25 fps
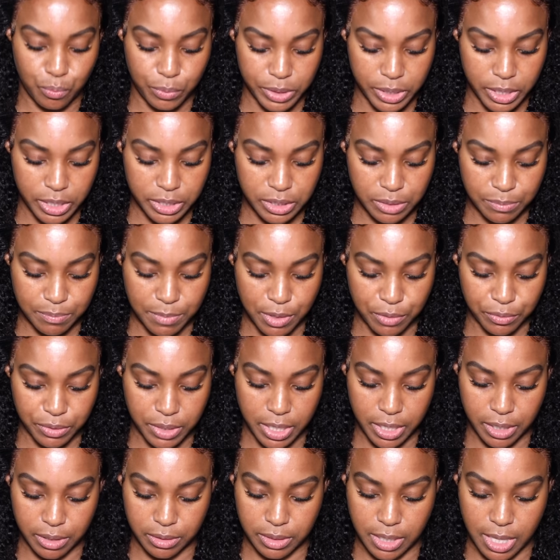we need to melt
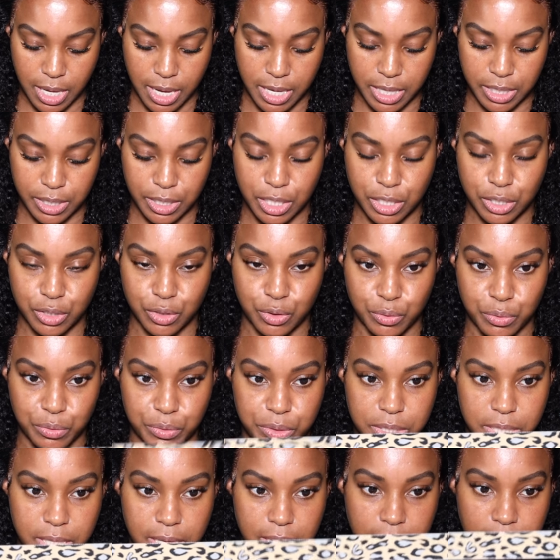the hairline
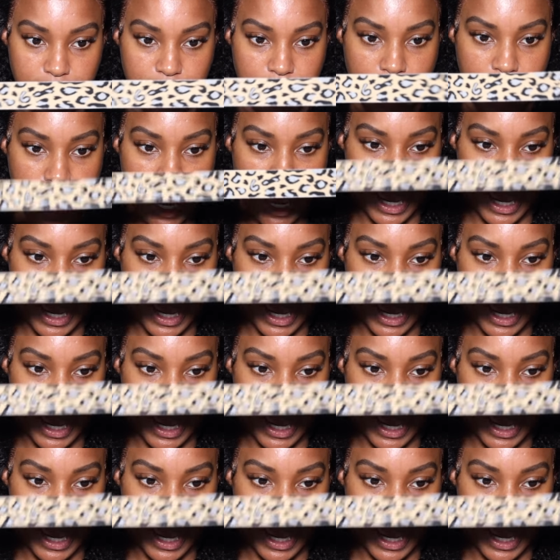using